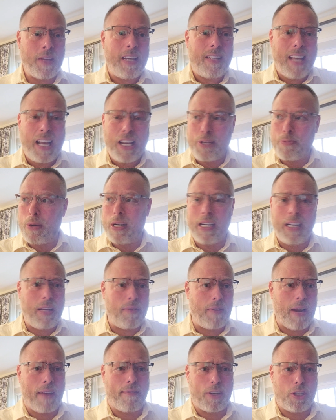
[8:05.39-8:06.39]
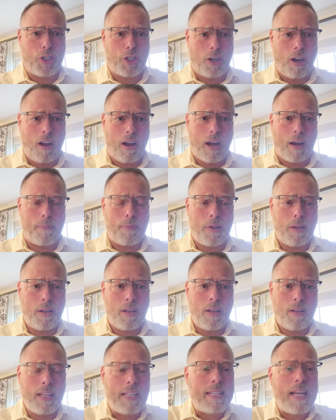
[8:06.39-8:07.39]
It takes money to even have a job.
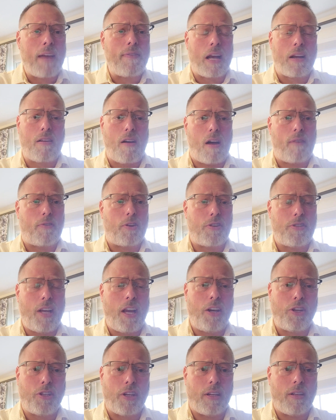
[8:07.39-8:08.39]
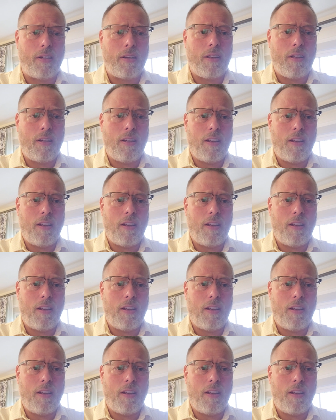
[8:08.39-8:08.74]
Let's have that conversation.